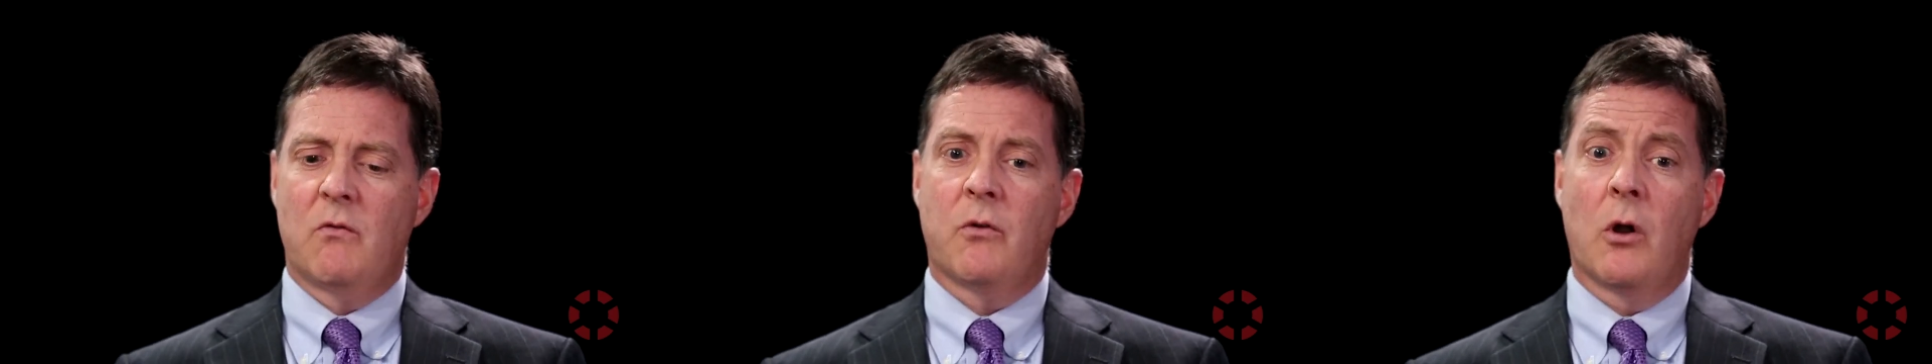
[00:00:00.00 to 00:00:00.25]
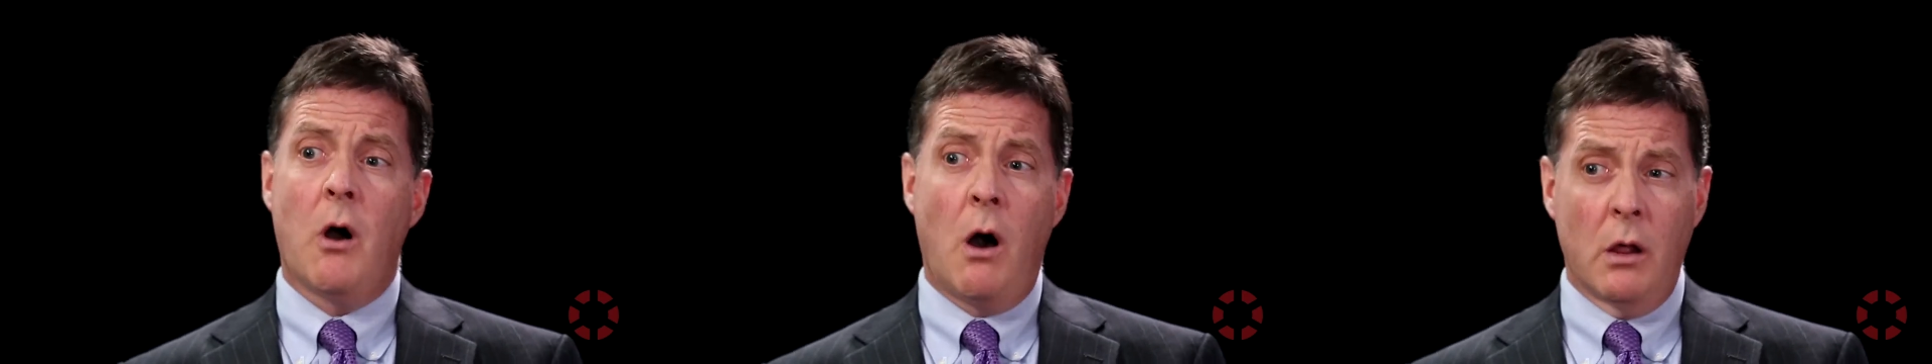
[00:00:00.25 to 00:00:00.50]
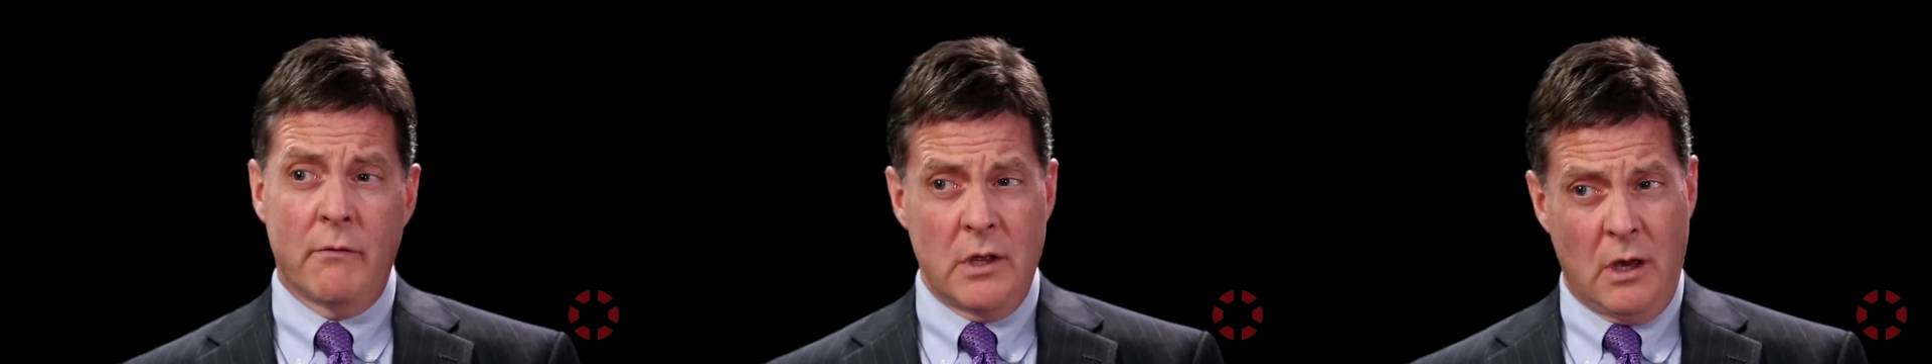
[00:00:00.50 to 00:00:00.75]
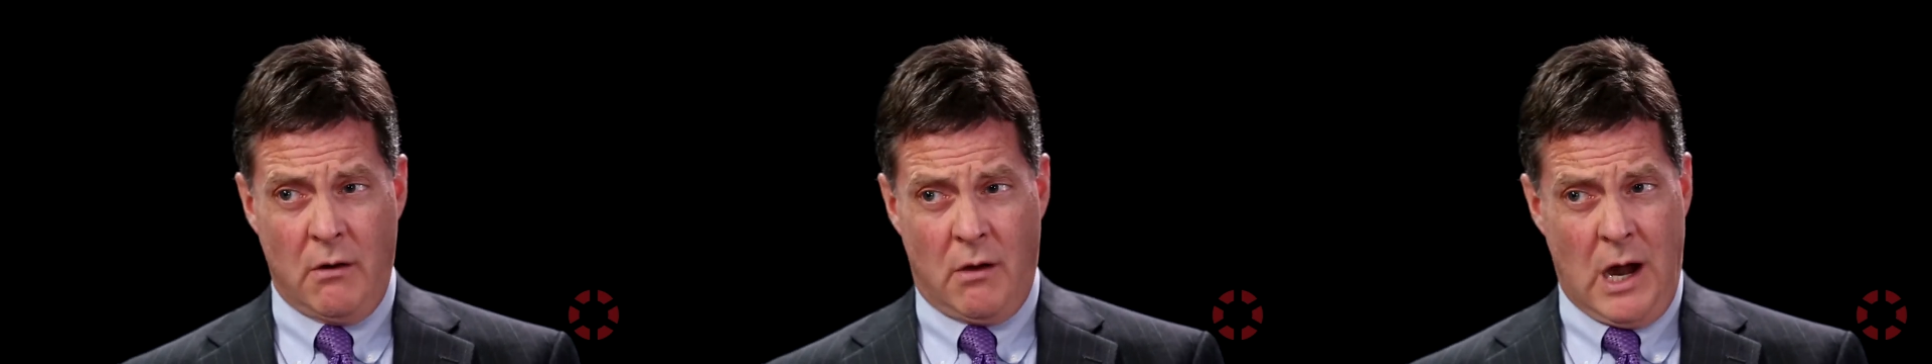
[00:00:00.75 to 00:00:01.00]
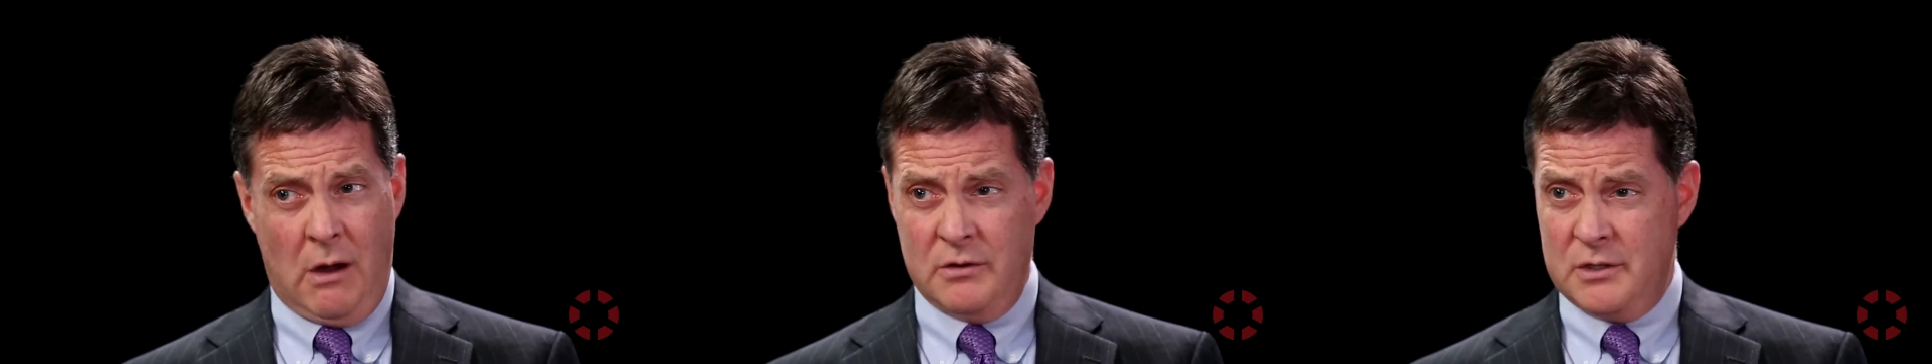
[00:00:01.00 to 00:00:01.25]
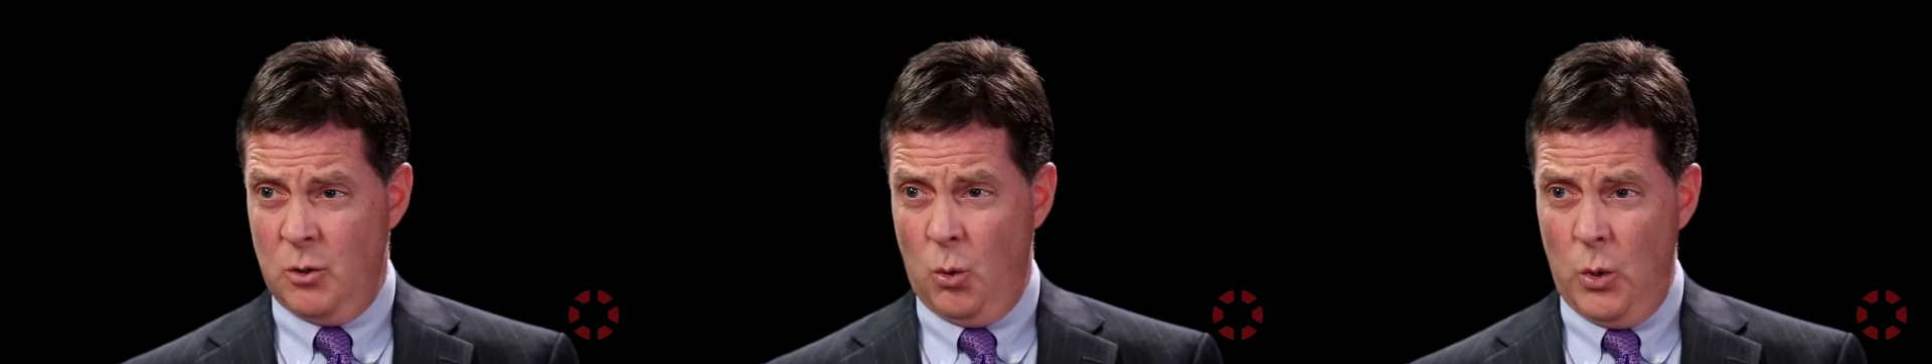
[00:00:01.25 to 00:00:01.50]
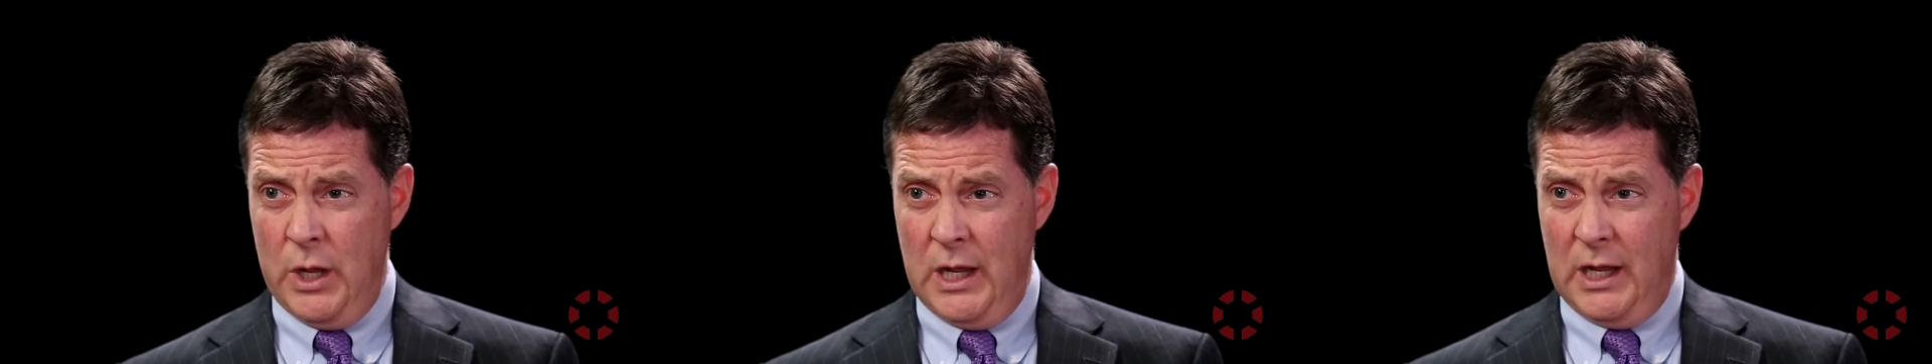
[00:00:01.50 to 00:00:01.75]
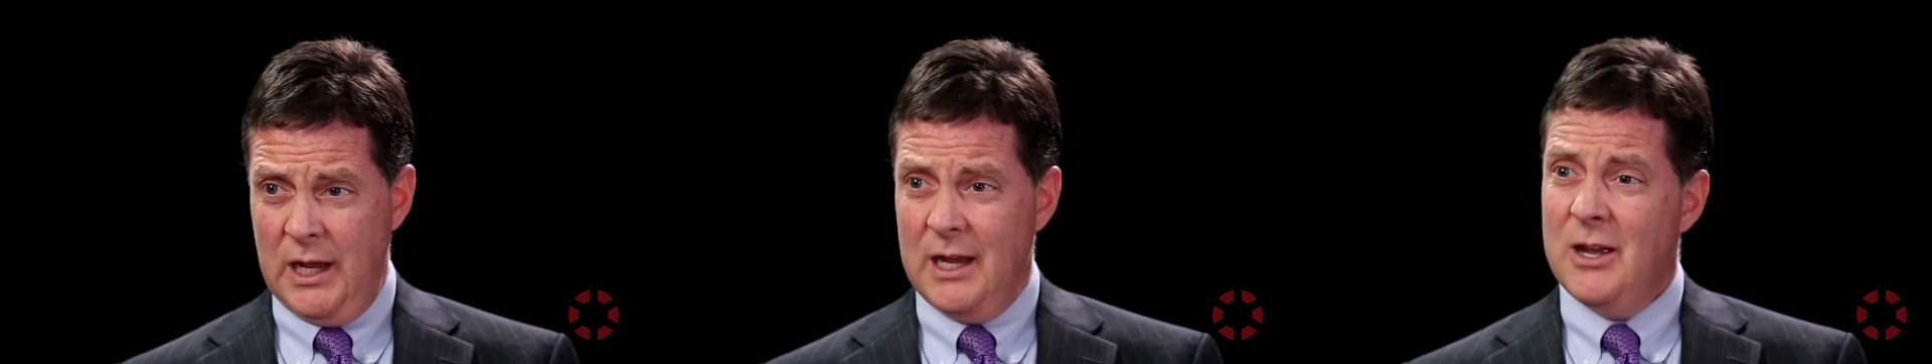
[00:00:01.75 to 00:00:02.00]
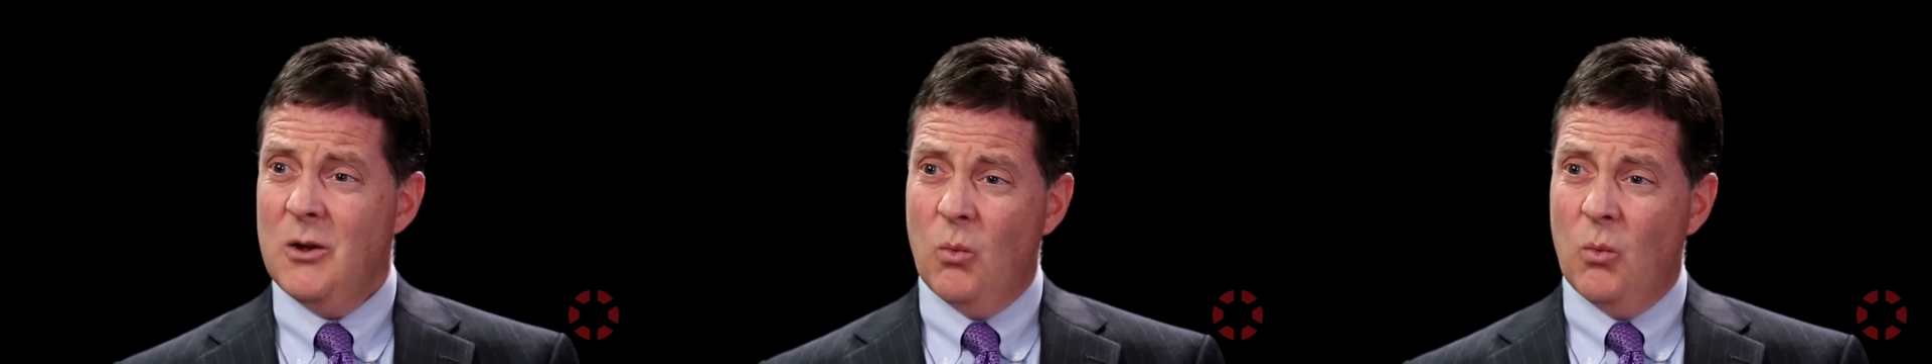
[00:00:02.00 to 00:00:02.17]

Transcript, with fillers: for all of the other hours in the week,